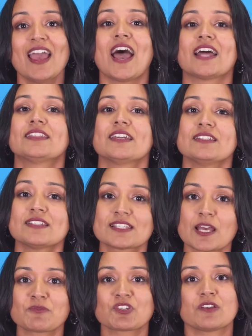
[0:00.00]
At the
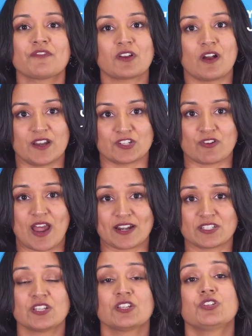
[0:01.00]
inception of a
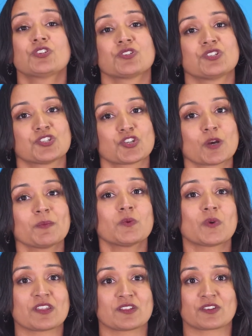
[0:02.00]
contract, you should determine
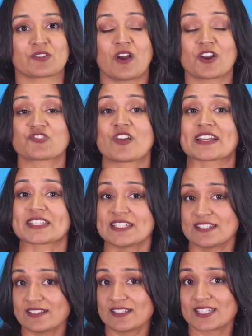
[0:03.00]
whether the contract
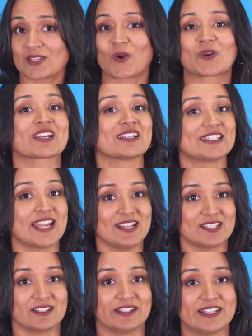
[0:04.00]
is or
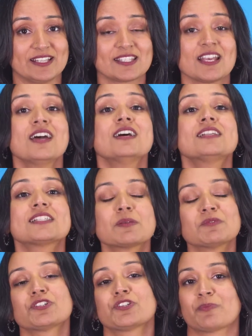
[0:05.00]
contains a lease,
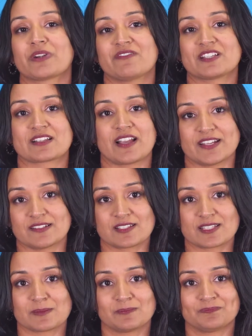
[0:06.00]
similar to previous guidance.